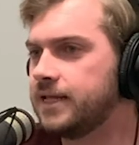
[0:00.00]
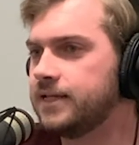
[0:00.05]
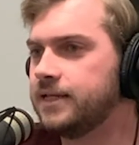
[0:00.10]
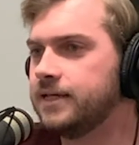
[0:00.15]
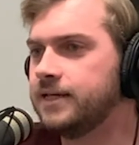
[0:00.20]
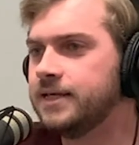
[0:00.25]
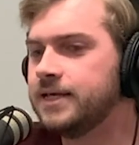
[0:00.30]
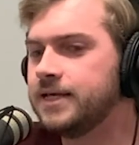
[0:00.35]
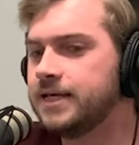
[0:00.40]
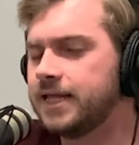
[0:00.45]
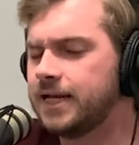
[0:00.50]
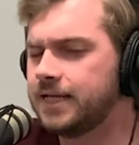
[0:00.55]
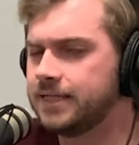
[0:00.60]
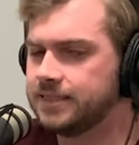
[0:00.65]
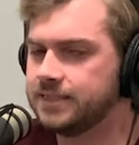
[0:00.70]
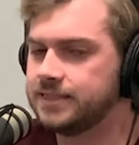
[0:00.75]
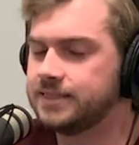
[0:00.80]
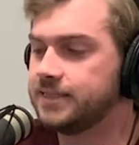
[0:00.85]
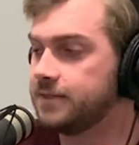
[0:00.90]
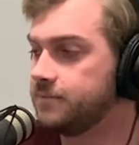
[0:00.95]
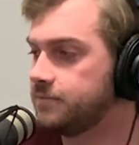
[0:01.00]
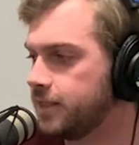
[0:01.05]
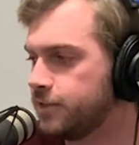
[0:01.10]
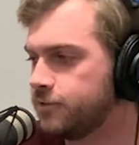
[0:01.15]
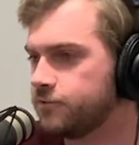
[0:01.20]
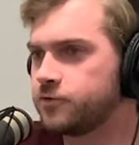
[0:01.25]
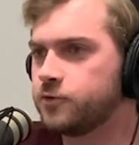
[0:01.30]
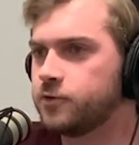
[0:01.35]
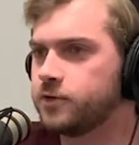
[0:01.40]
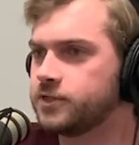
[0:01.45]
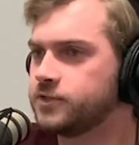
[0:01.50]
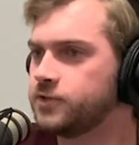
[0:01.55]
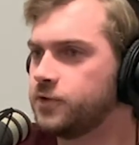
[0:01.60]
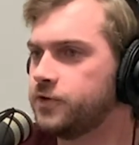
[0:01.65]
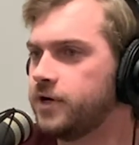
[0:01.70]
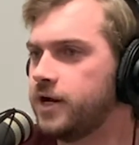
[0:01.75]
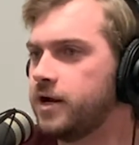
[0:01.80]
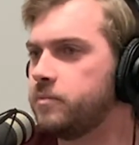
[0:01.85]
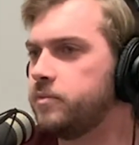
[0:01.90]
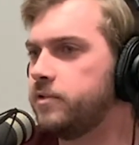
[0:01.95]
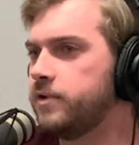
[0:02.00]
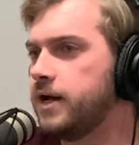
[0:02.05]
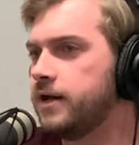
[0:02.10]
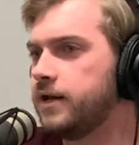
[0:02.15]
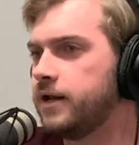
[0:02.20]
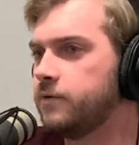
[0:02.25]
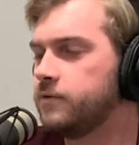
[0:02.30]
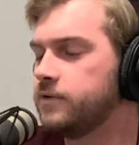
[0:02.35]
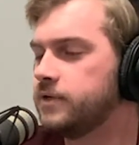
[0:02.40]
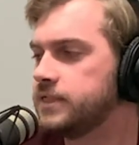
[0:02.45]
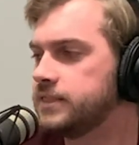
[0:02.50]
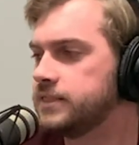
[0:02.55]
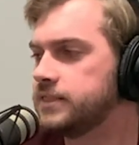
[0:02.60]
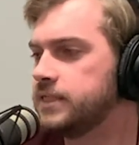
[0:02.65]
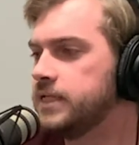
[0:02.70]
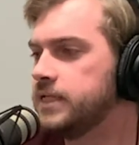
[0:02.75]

And I did the same thing, of course, told her how proud I was.